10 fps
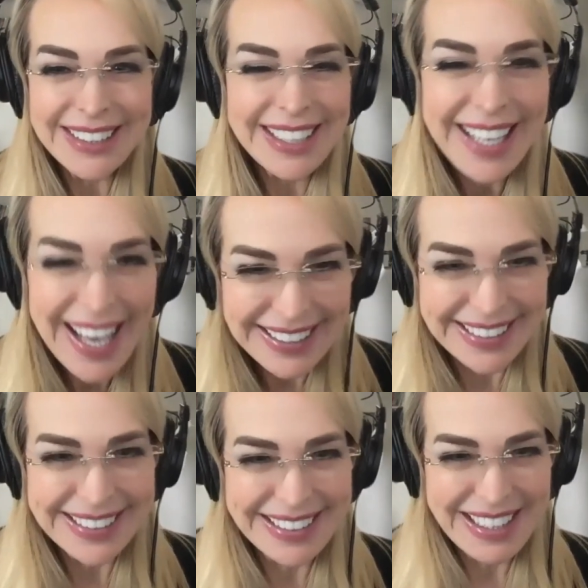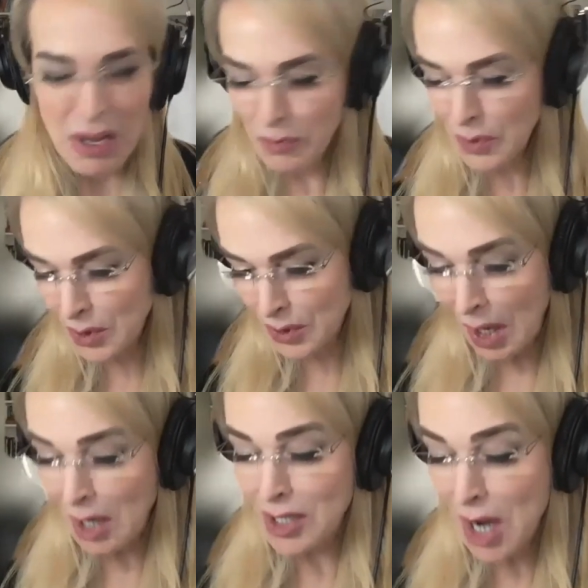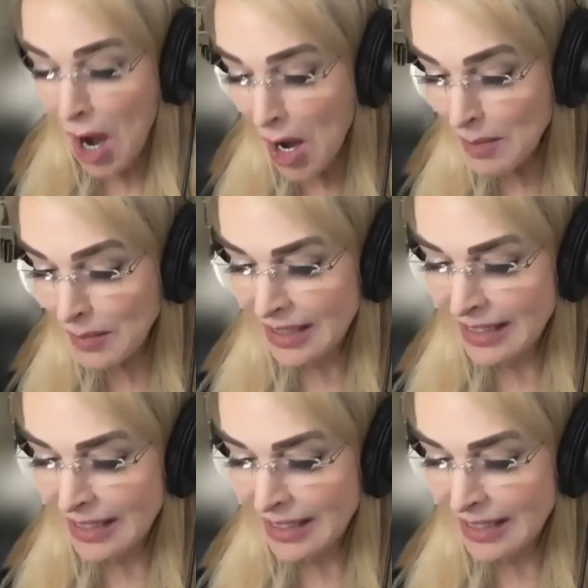guest, Mr. Tom